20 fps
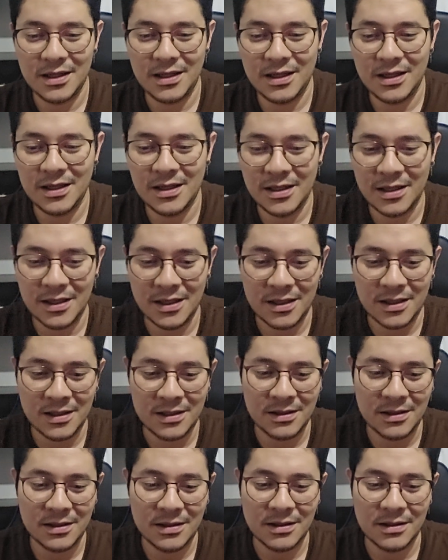
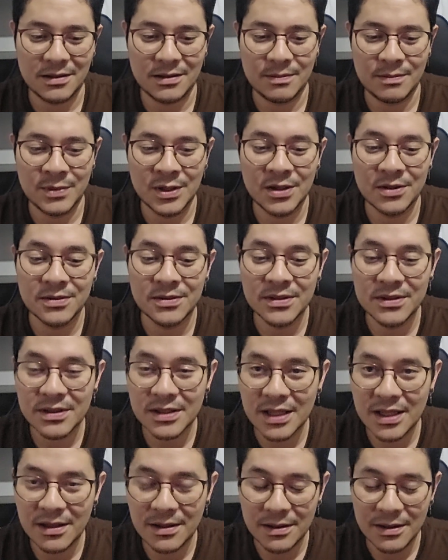And because this
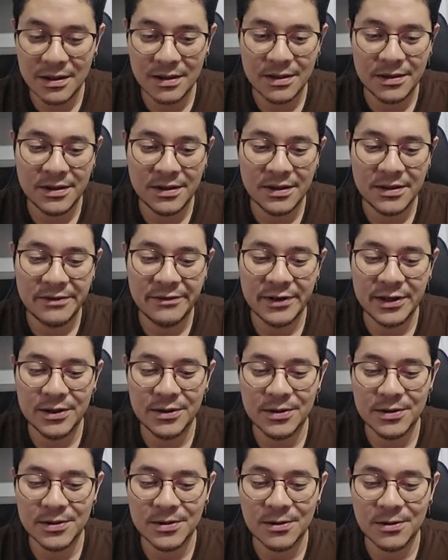
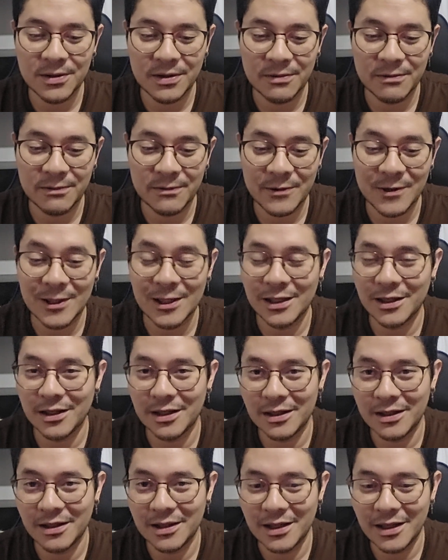video is going
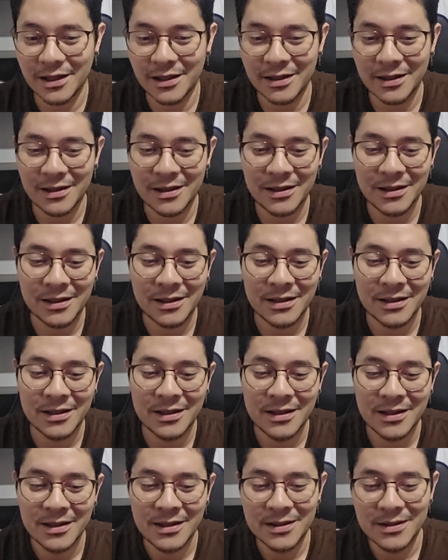really like
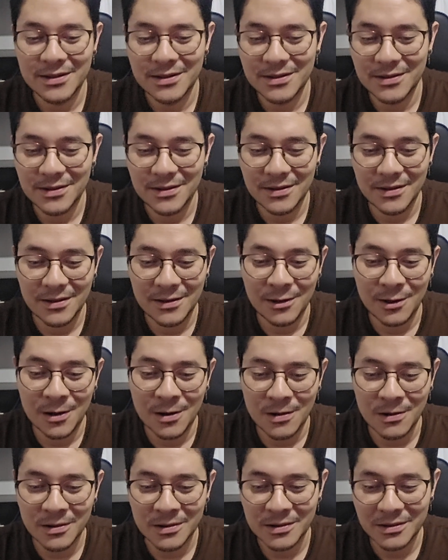
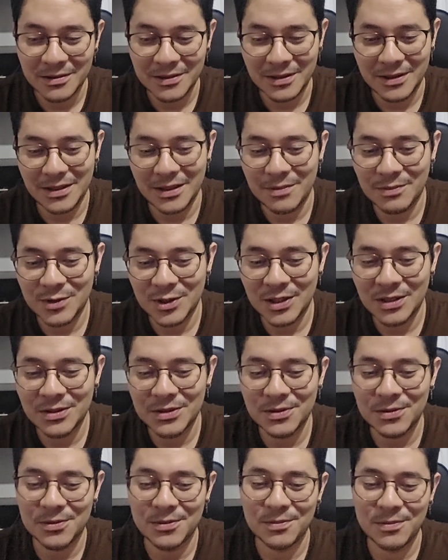long, and I'm trying
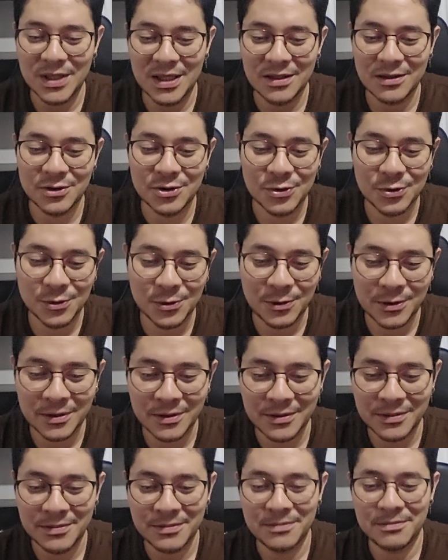to make it short,
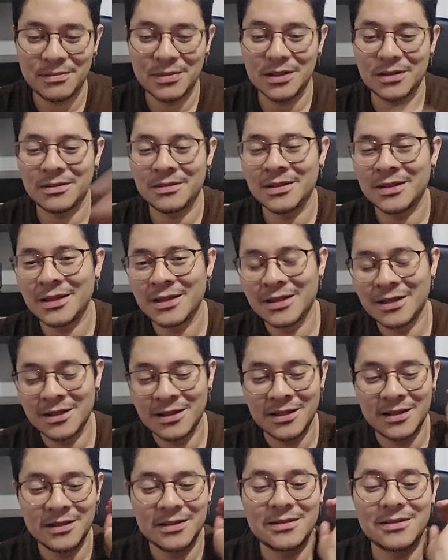but
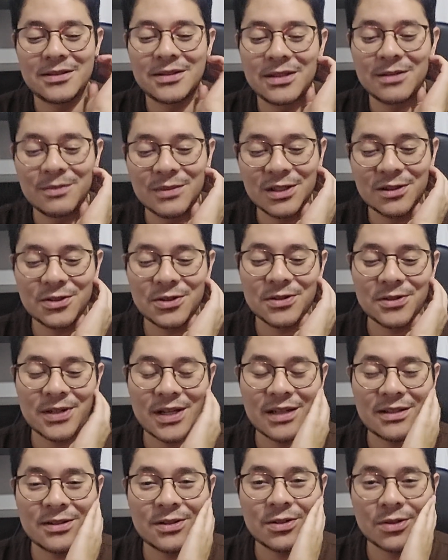the Steam Deck just
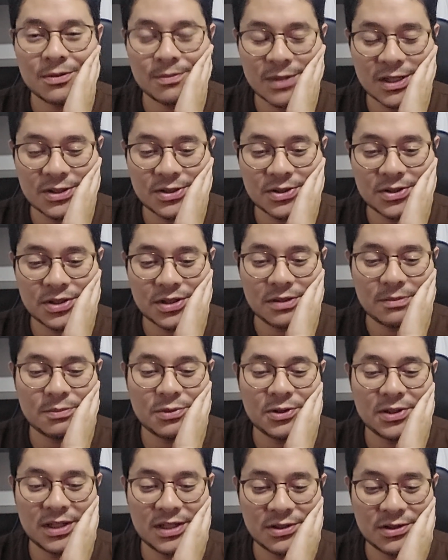has so much
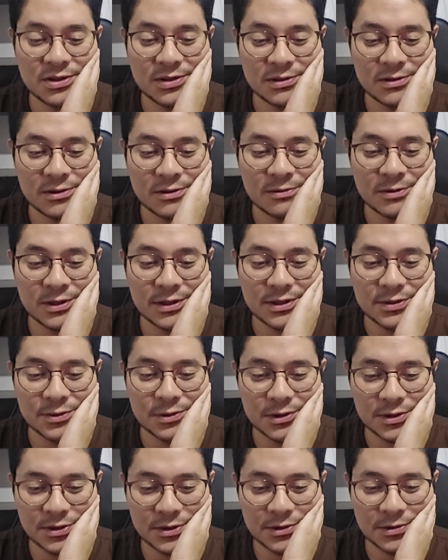potential over the
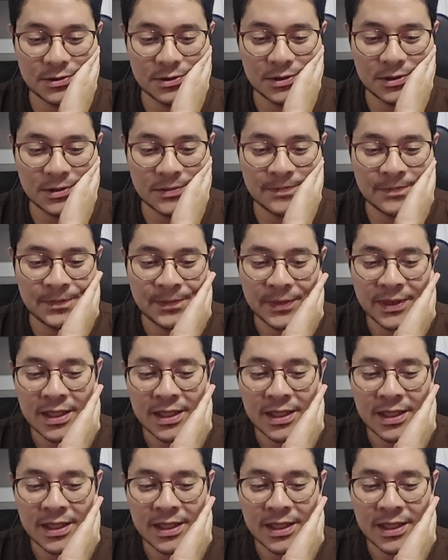Switch 2.